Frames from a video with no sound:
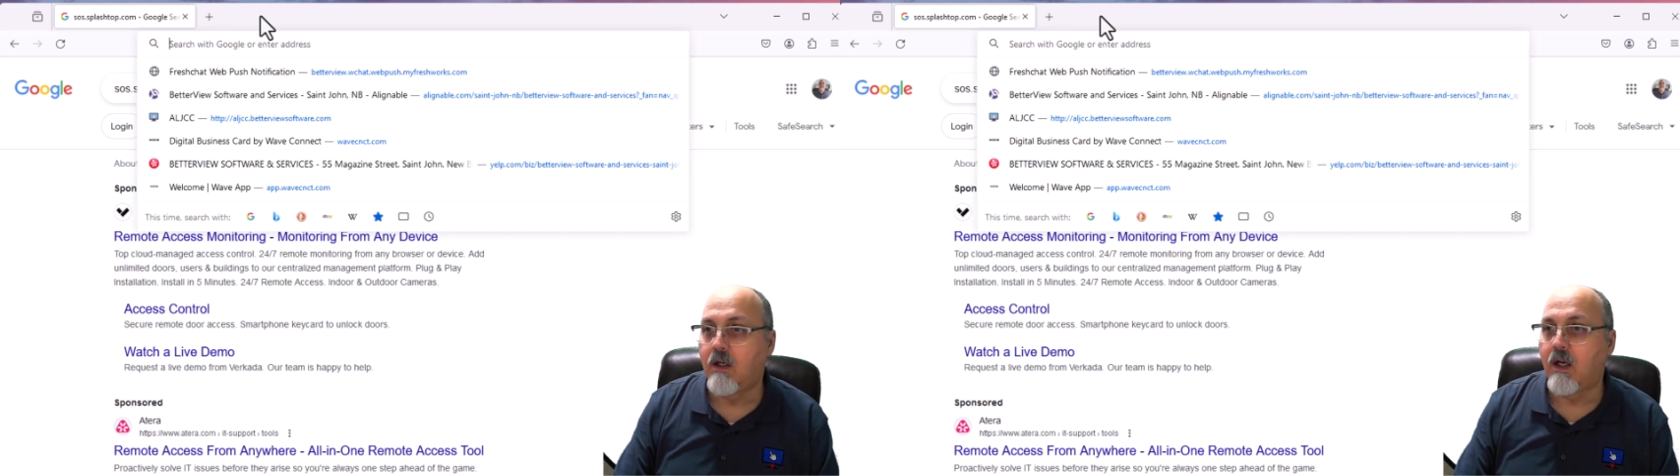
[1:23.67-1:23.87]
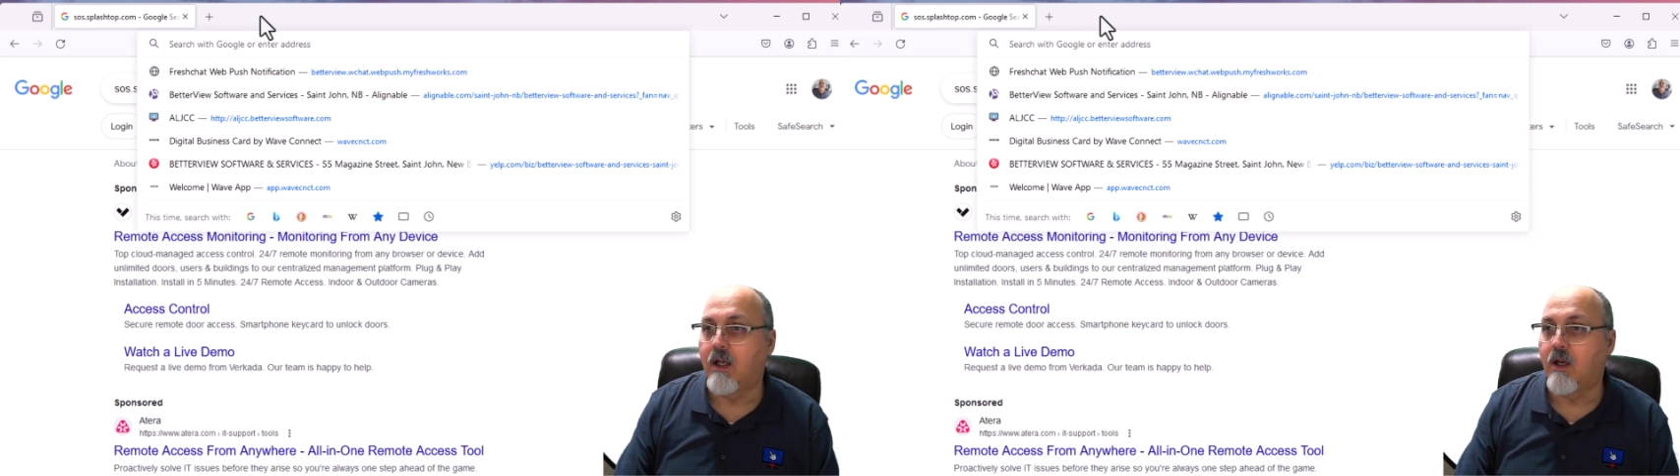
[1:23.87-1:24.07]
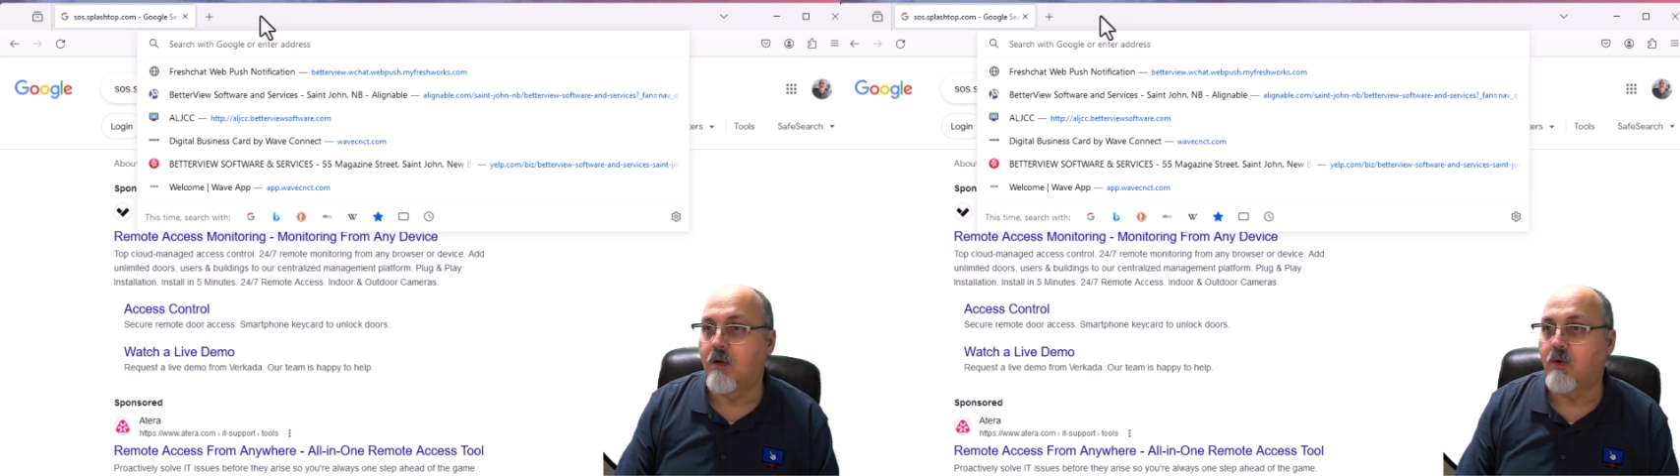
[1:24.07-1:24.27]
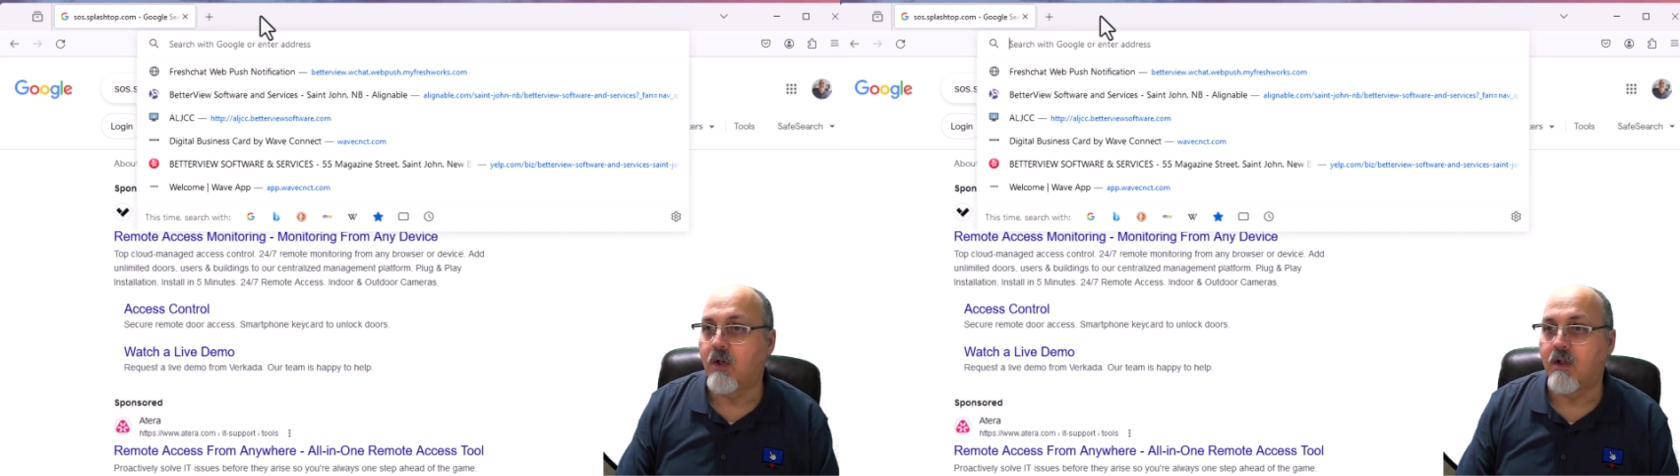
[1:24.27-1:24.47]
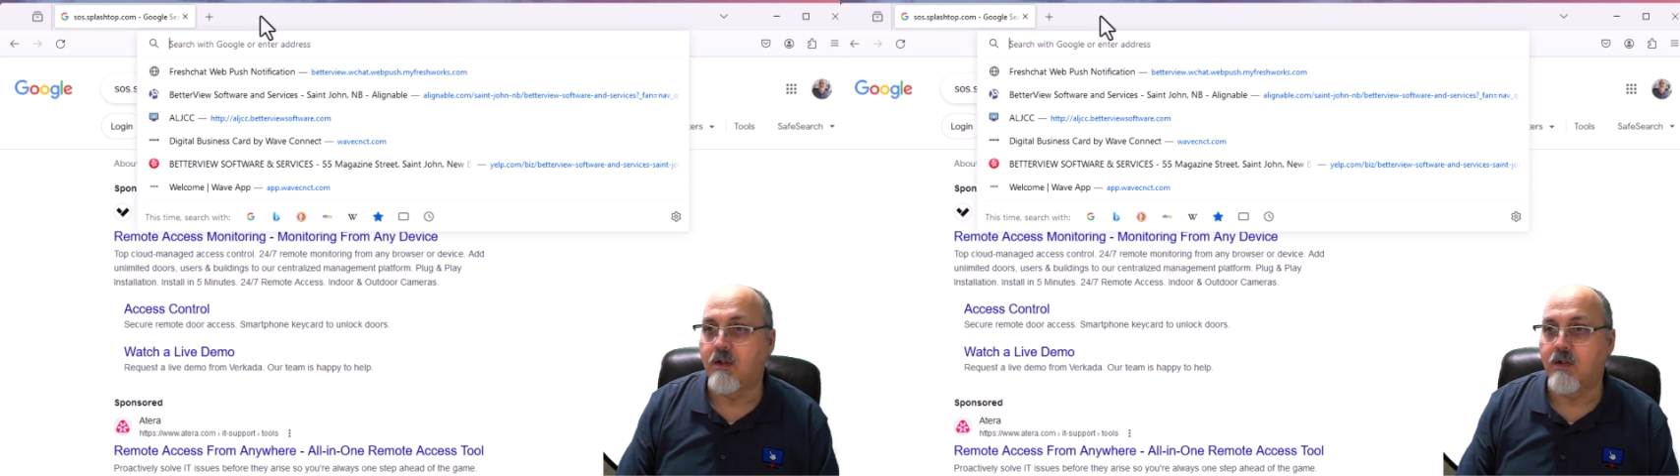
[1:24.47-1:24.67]
and now I'm going
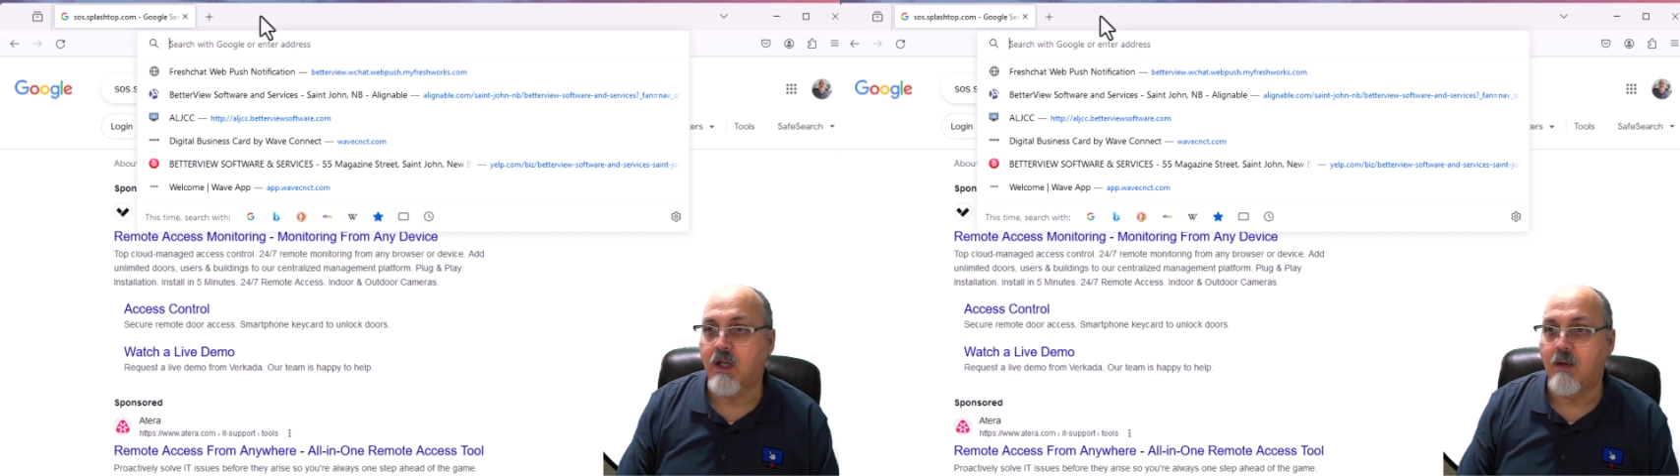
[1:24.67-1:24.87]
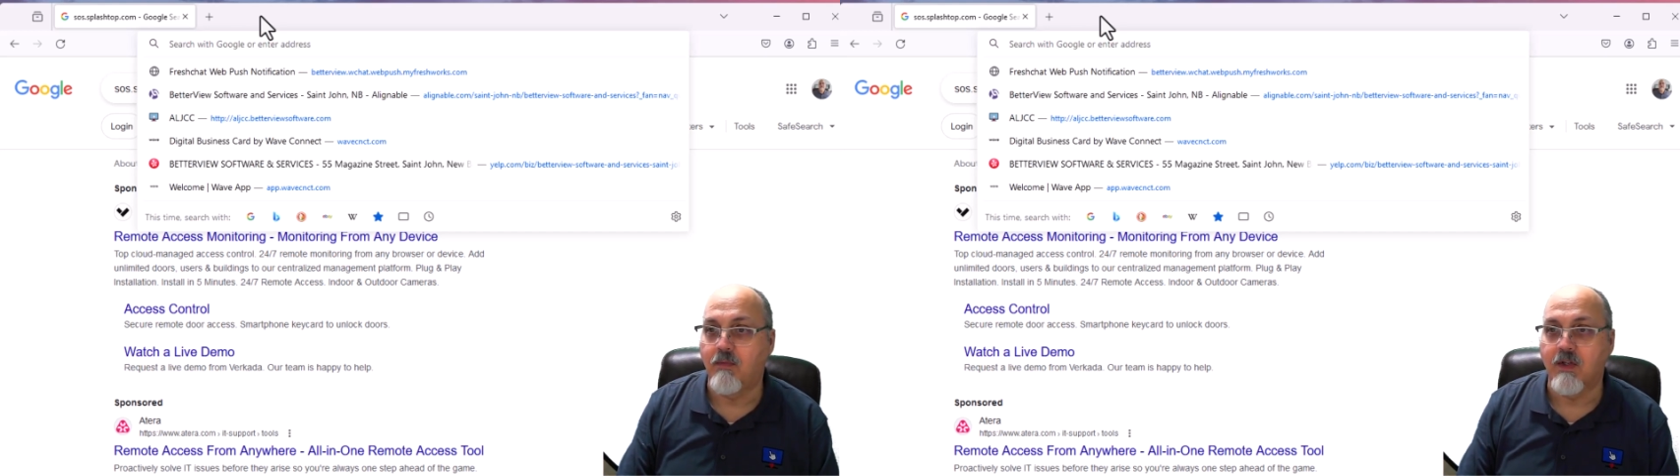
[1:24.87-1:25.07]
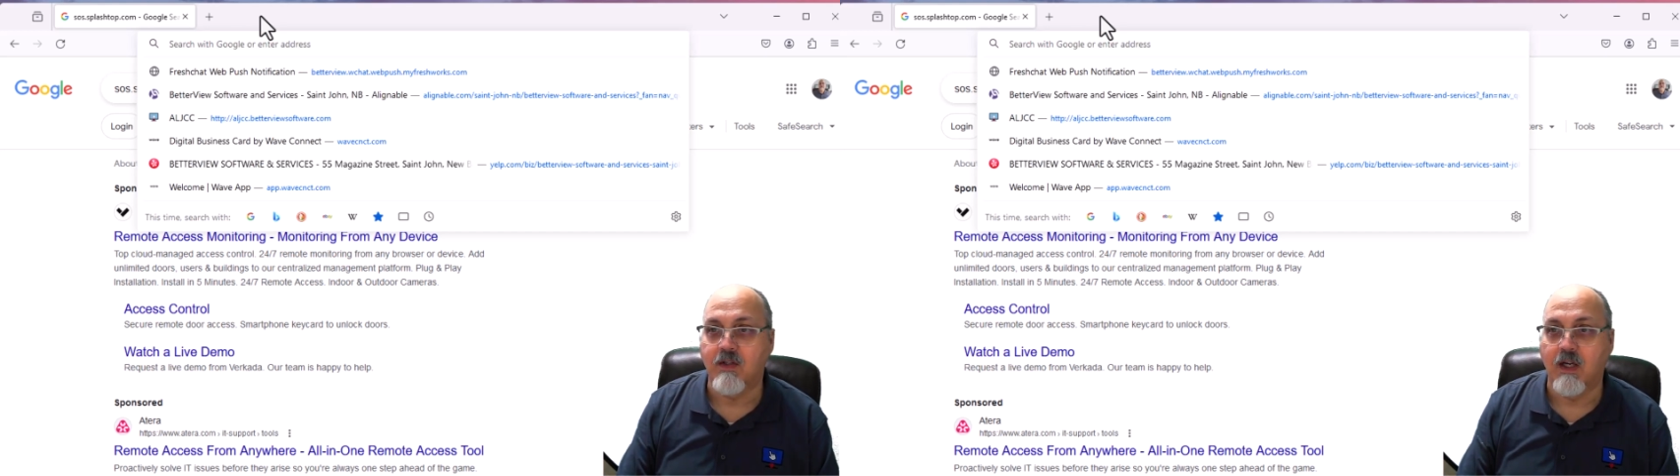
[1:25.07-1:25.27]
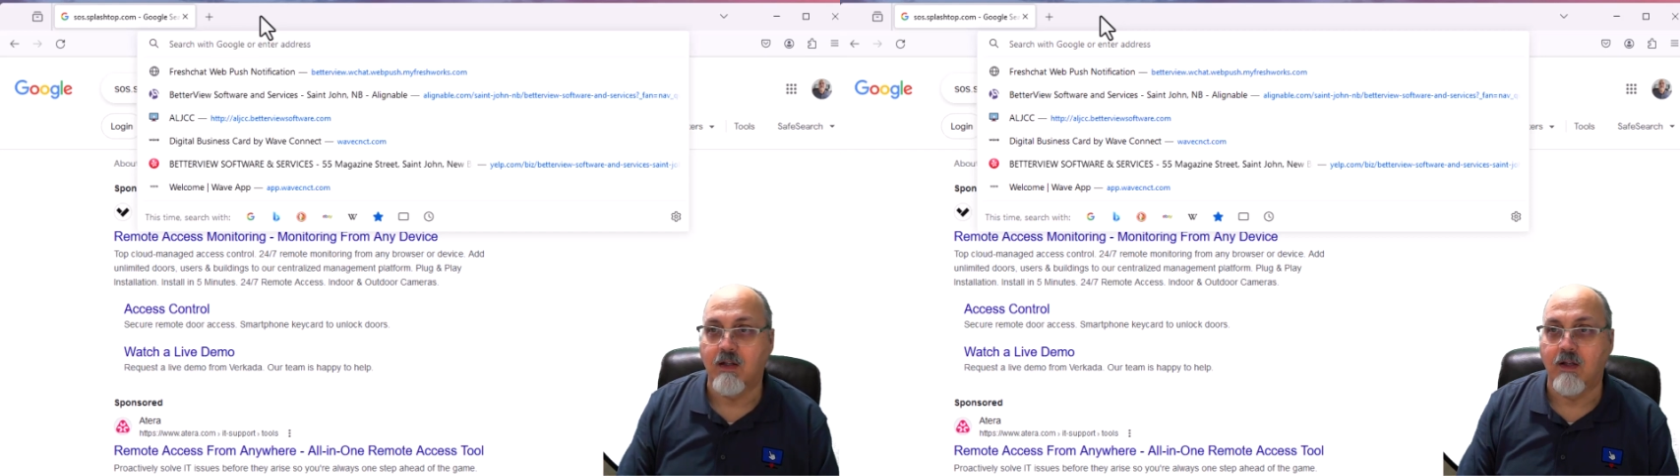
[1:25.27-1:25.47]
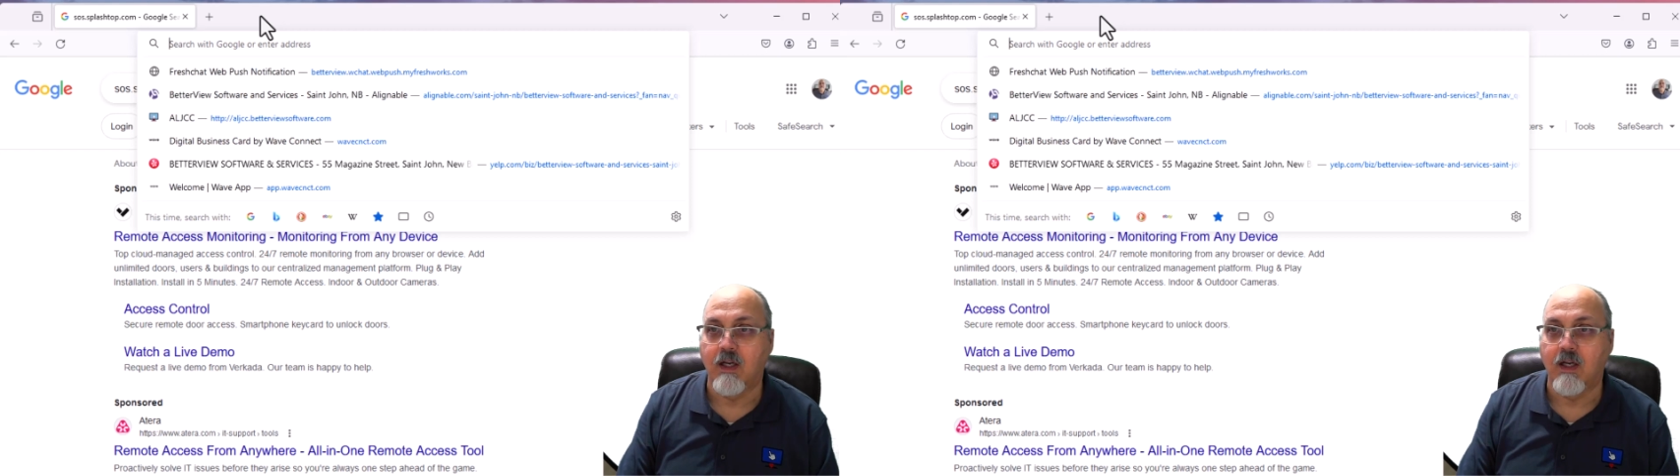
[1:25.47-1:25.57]
to type the site that